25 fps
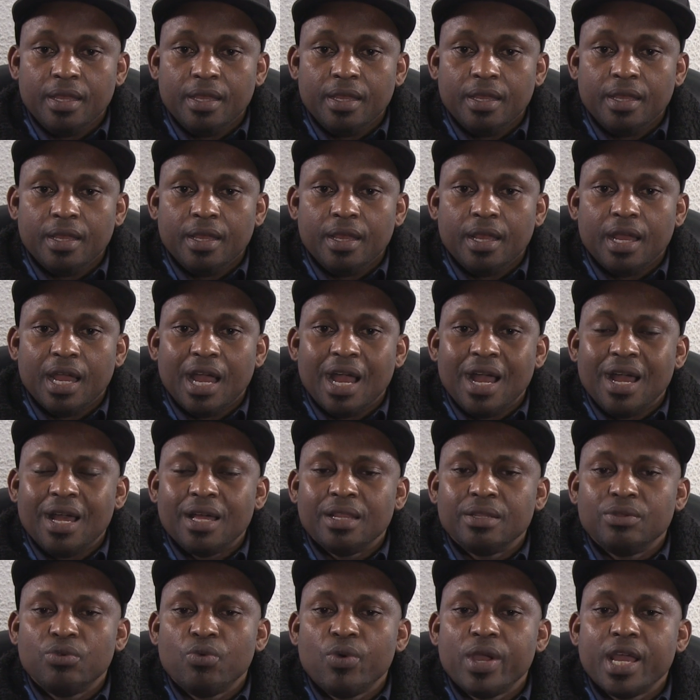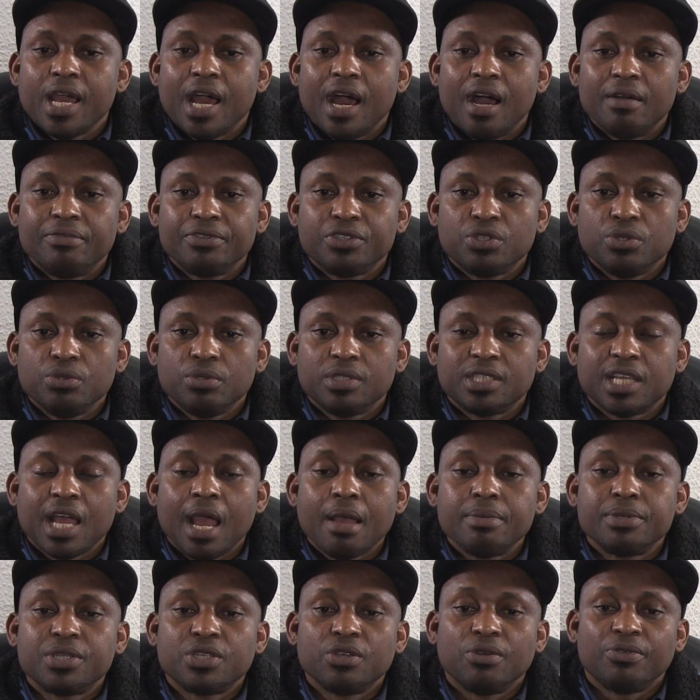And we have two
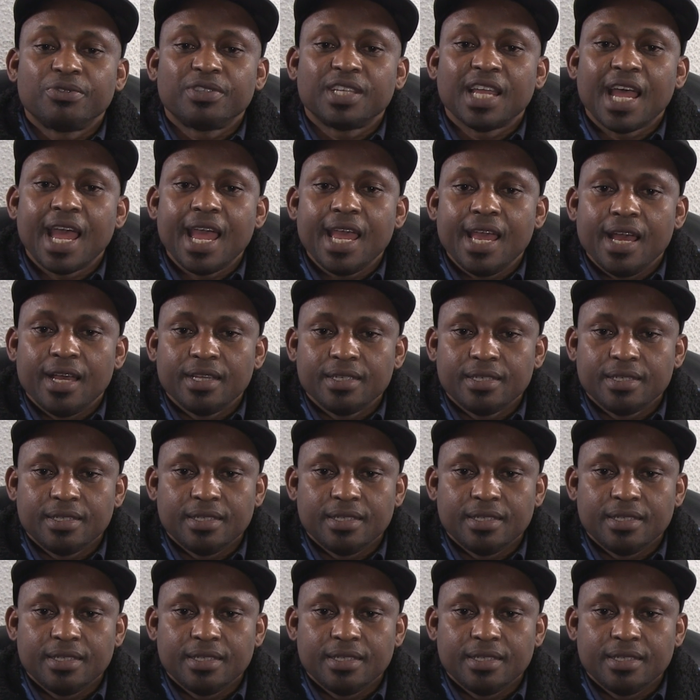types of tires